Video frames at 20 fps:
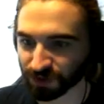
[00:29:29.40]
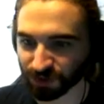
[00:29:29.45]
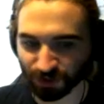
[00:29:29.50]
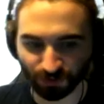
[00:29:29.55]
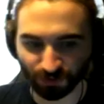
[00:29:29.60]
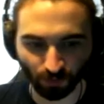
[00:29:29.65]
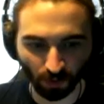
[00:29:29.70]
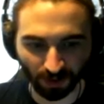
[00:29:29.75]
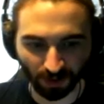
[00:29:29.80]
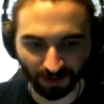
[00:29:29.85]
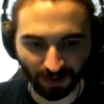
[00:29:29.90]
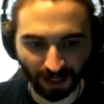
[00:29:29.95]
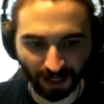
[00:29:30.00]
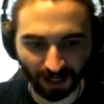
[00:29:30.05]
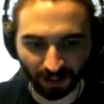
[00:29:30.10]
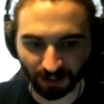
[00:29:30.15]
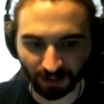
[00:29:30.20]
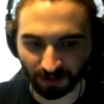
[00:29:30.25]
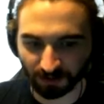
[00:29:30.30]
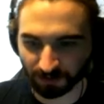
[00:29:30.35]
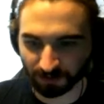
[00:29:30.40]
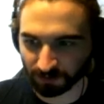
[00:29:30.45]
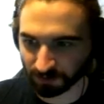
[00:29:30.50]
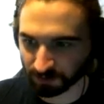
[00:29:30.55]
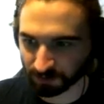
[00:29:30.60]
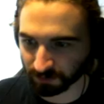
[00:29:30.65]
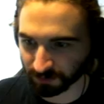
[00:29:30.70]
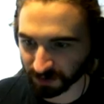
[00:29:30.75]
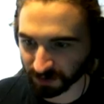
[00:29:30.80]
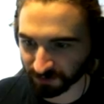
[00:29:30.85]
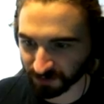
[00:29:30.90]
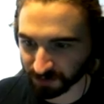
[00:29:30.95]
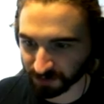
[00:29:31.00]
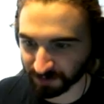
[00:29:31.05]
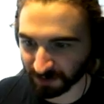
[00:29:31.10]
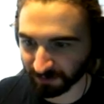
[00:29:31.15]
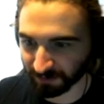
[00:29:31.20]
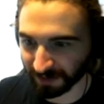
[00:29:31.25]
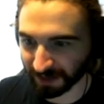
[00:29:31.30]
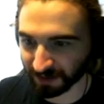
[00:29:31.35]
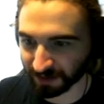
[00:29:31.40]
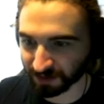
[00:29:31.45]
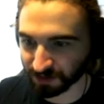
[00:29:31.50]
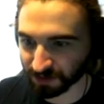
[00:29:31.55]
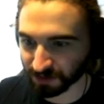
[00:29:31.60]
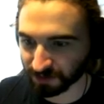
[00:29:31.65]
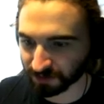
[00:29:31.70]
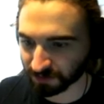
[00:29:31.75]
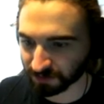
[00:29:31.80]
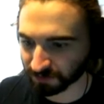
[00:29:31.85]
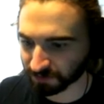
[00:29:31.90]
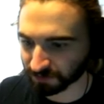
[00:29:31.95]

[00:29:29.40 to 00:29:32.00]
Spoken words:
destroy that if it's been abandoned.